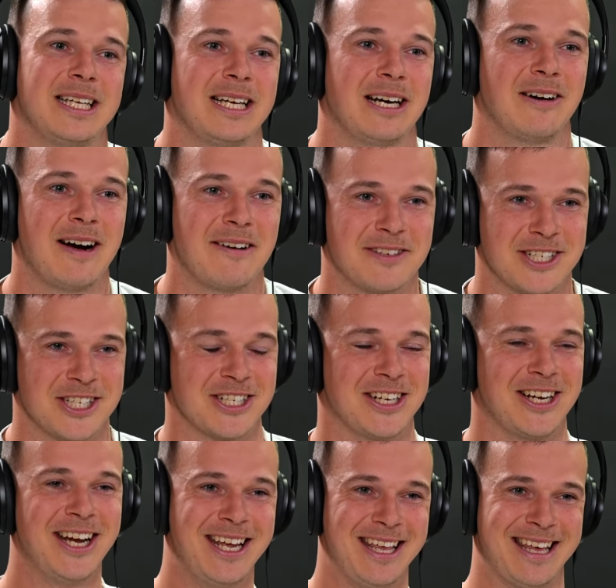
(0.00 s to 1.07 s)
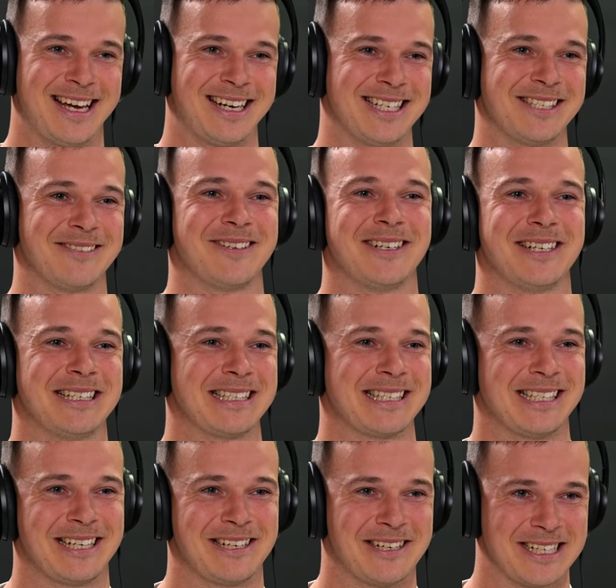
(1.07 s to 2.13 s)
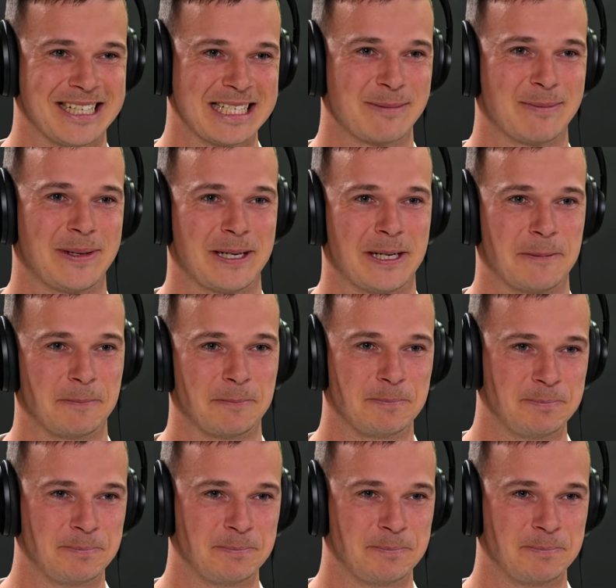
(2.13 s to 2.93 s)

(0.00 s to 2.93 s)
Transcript: I'll have to show you that as well. It's hilarious. But um,